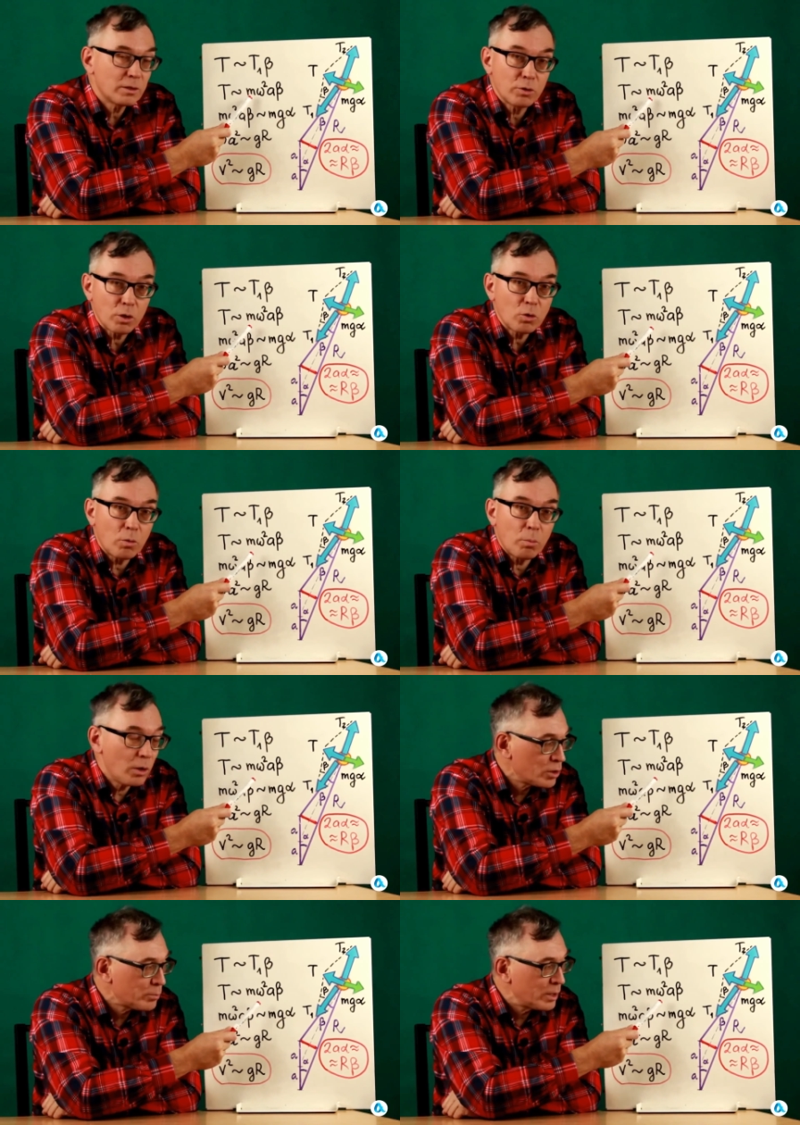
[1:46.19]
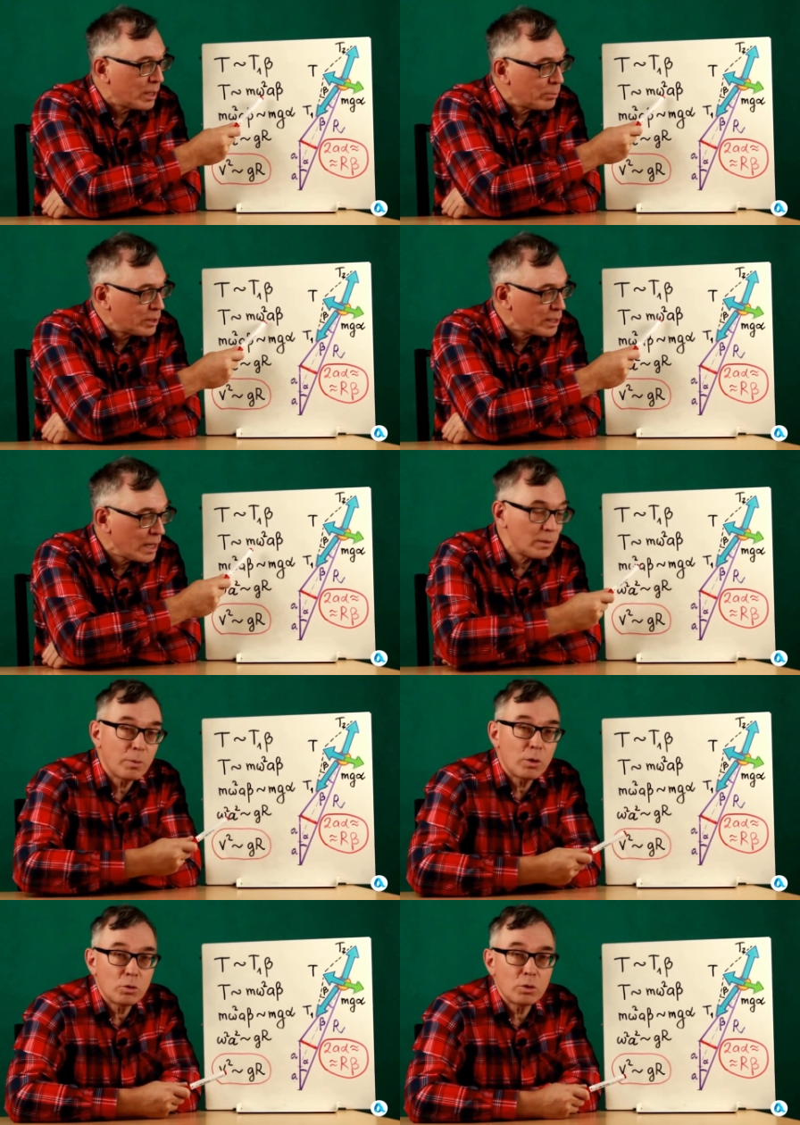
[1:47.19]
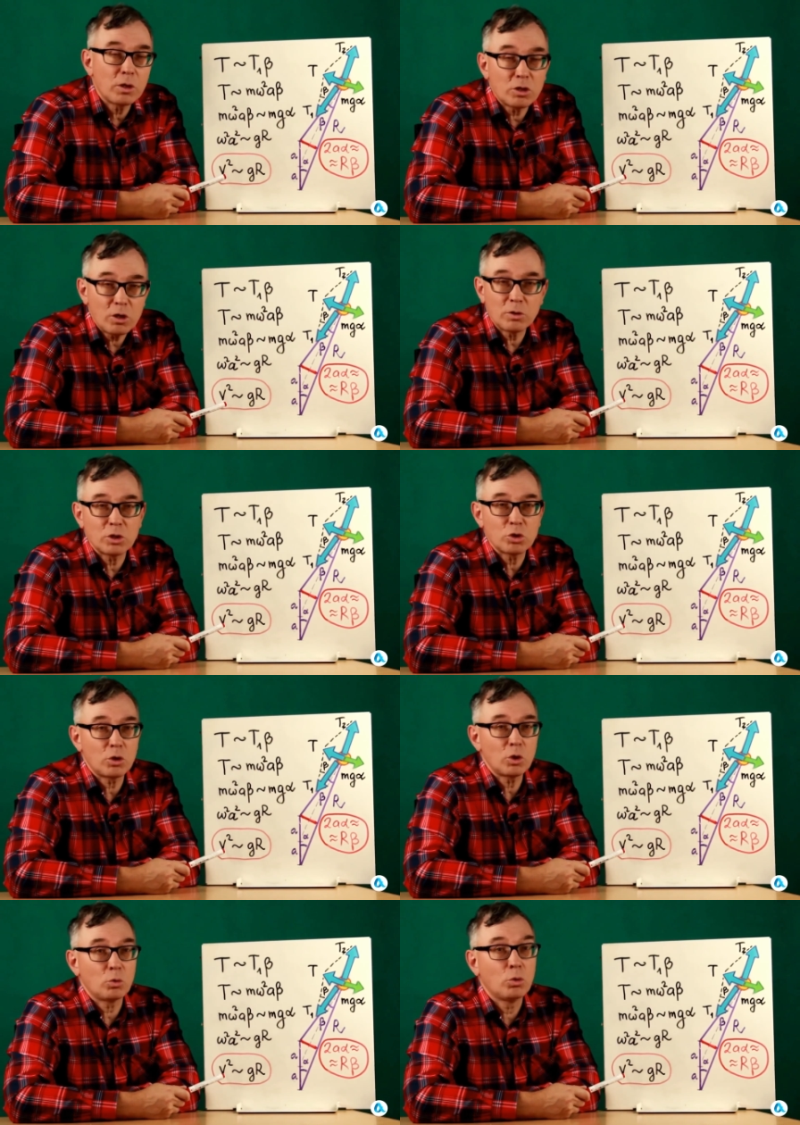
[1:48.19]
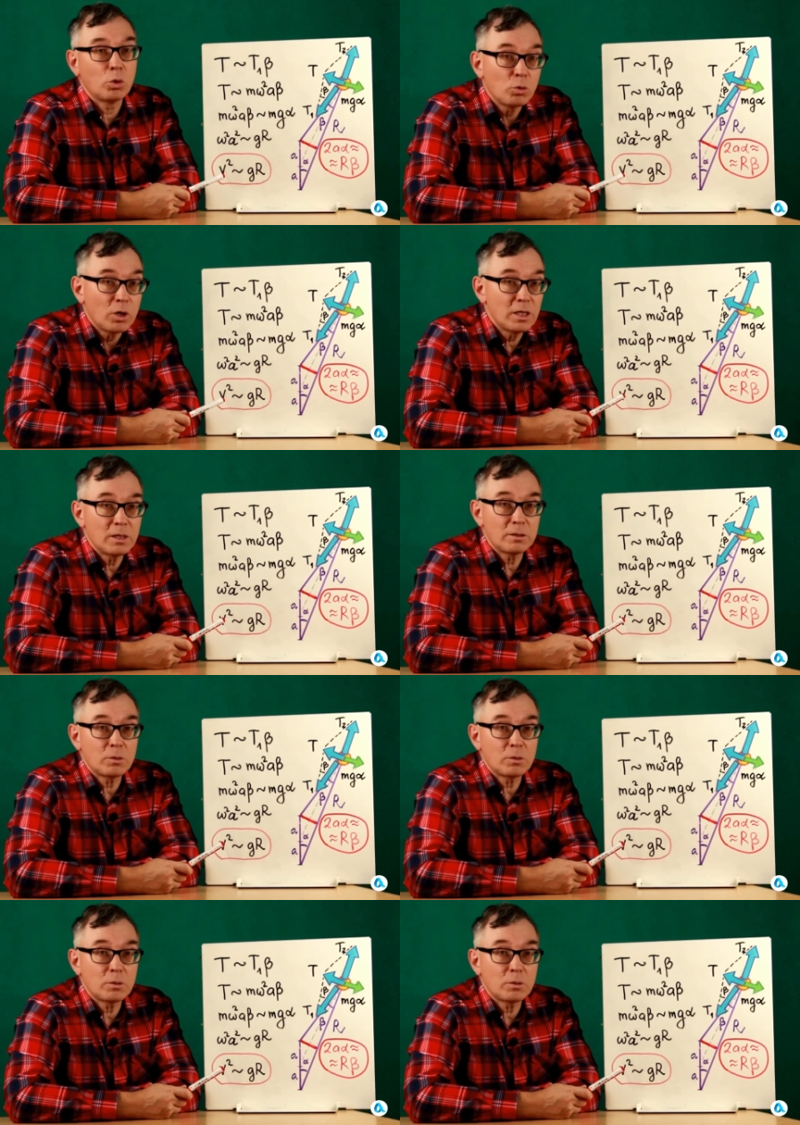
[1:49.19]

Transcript: of the load multiplied by the amplitude acceleration O2A.